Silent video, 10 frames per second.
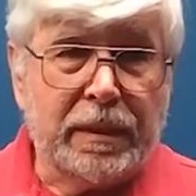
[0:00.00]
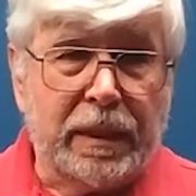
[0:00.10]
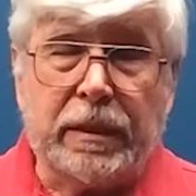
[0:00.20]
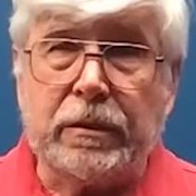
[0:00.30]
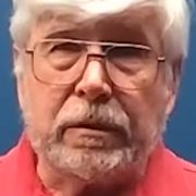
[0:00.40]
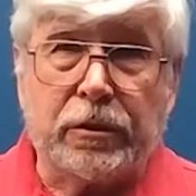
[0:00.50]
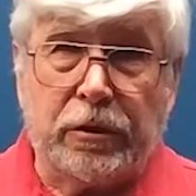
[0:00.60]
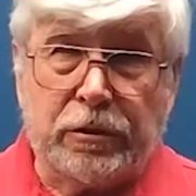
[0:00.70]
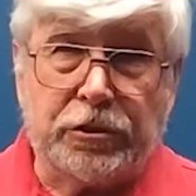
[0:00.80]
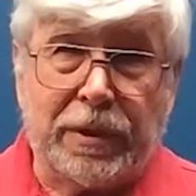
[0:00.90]
And you've got to
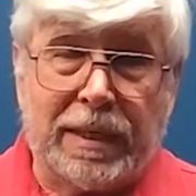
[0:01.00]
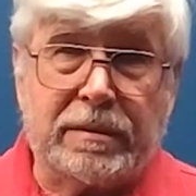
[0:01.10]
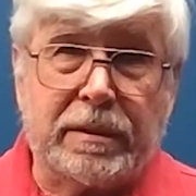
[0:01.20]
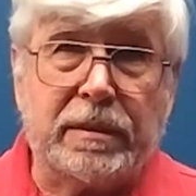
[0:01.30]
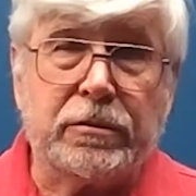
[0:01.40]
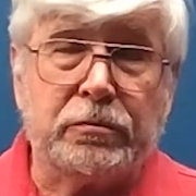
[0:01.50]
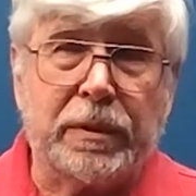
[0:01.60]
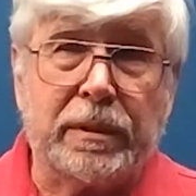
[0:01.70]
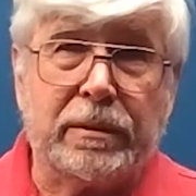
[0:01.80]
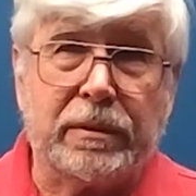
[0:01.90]
contrast this
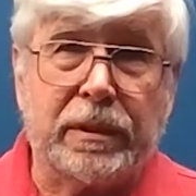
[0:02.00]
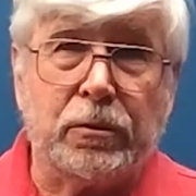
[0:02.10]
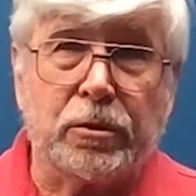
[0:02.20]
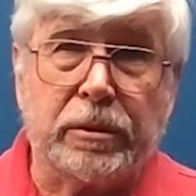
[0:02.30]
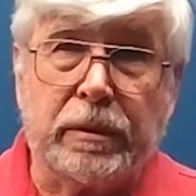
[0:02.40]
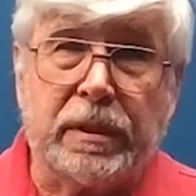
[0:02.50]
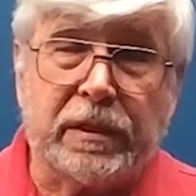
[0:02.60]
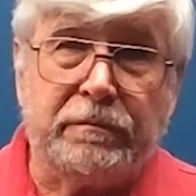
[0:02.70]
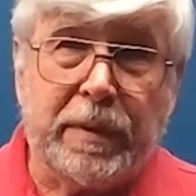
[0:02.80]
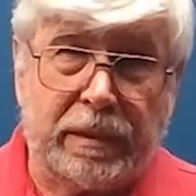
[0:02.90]
with the
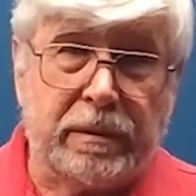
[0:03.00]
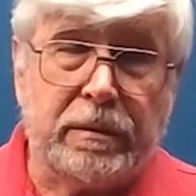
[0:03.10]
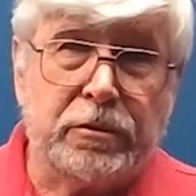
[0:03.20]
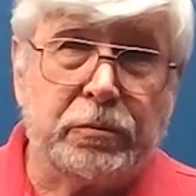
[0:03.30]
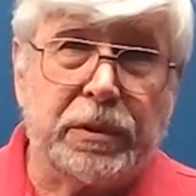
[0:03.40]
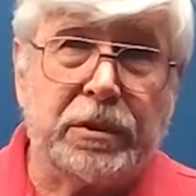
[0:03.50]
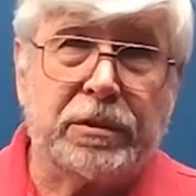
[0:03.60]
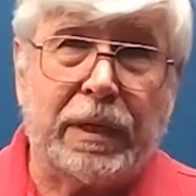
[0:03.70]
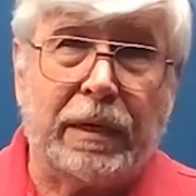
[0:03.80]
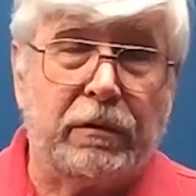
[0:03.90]
alternative methods,
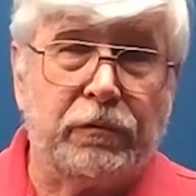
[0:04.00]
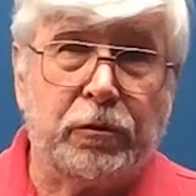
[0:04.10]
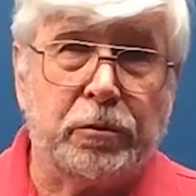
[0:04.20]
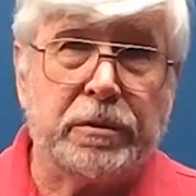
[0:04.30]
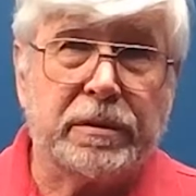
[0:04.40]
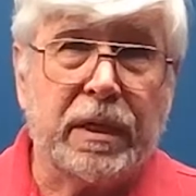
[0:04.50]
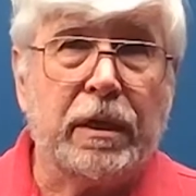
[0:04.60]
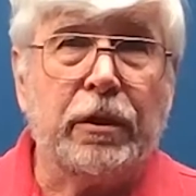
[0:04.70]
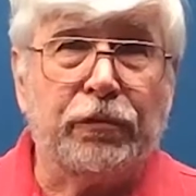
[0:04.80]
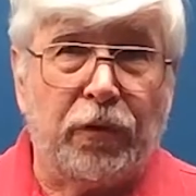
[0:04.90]
which are, of course,
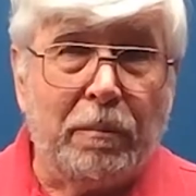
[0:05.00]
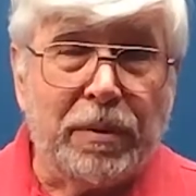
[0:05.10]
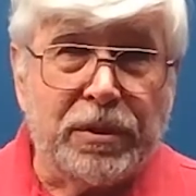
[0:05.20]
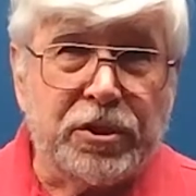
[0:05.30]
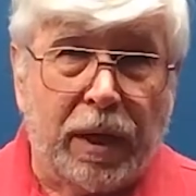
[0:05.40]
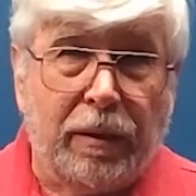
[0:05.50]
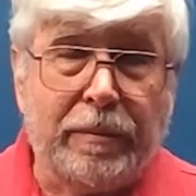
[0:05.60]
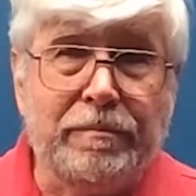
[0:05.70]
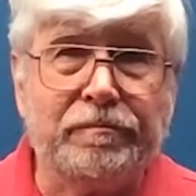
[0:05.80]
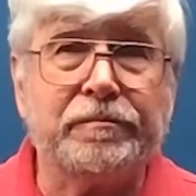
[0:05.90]
thrombin
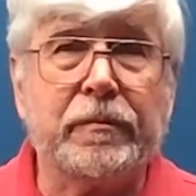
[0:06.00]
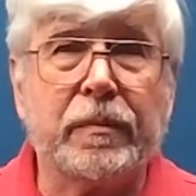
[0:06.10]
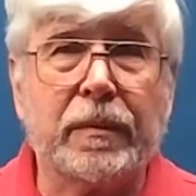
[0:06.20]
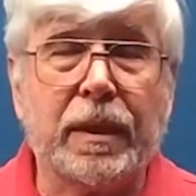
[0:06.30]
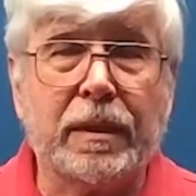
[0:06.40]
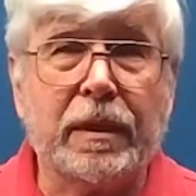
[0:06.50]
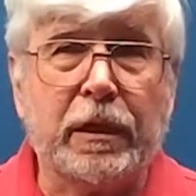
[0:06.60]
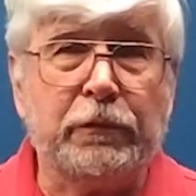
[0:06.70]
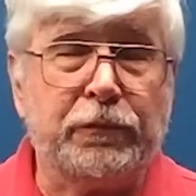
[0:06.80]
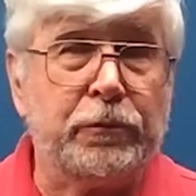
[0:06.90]
time.
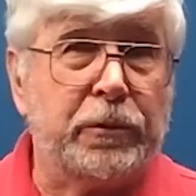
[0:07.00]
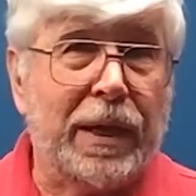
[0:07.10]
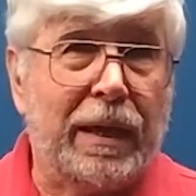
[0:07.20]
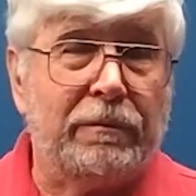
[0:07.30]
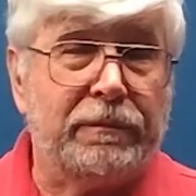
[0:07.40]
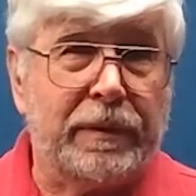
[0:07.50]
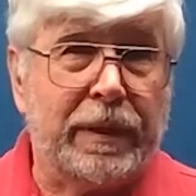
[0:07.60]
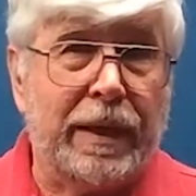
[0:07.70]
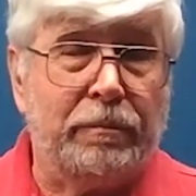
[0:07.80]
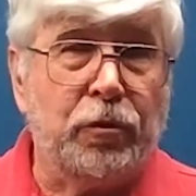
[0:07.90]
If you have
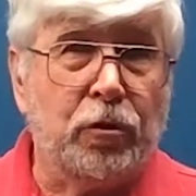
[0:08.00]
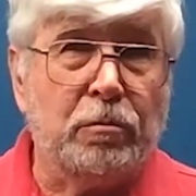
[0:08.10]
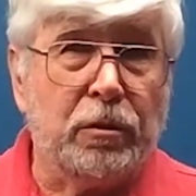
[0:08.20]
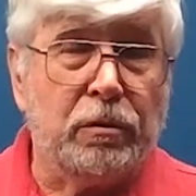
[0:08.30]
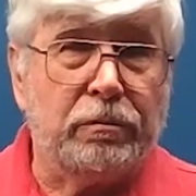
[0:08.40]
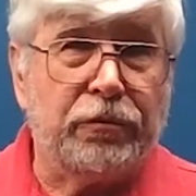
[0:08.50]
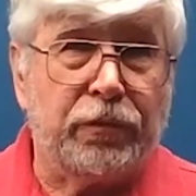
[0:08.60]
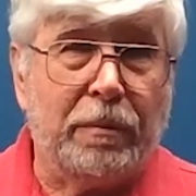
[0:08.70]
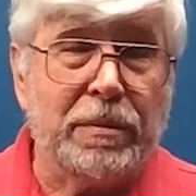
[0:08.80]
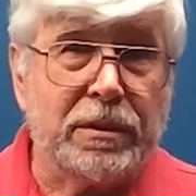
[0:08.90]
an abnormal
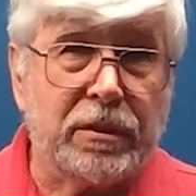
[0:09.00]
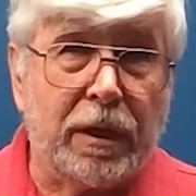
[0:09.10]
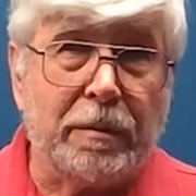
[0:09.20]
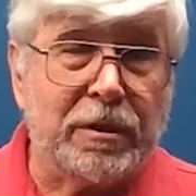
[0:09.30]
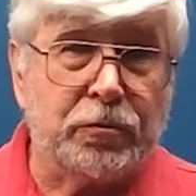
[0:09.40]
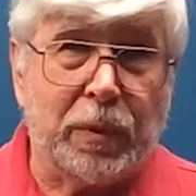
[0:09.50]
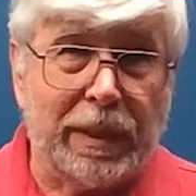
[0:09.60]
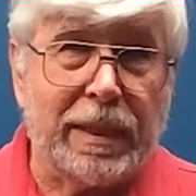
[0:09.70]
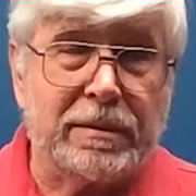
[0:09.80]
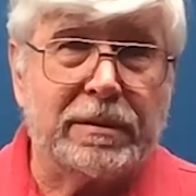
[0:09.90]
thrombin time as
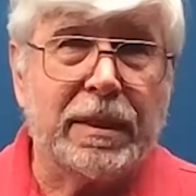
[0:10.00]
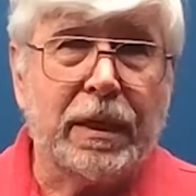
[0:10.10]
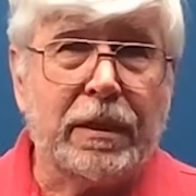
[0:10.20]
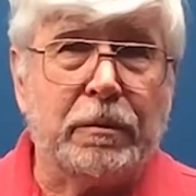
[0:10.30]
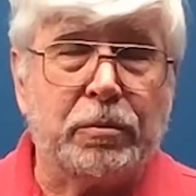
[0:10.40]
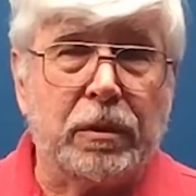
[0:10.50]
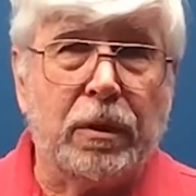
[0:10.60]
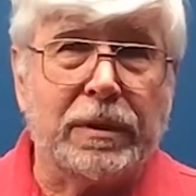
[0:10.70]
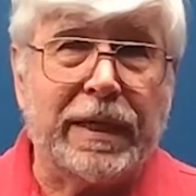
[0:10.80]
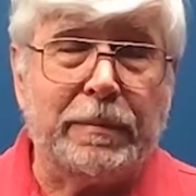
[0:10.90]
well as the
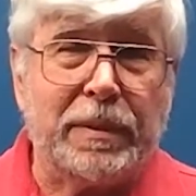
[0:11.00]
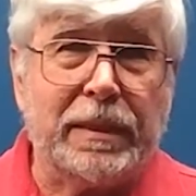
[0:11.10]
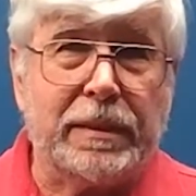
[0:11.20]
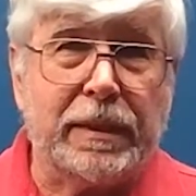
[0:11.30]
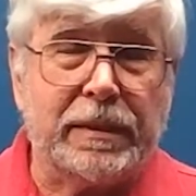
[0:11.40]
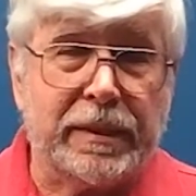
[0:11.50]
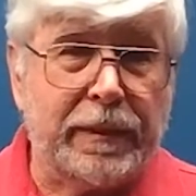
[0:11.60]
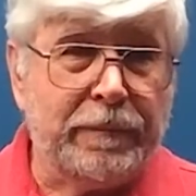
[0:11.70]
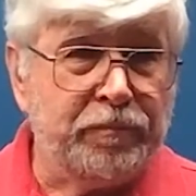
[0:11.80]
prolonged APTT,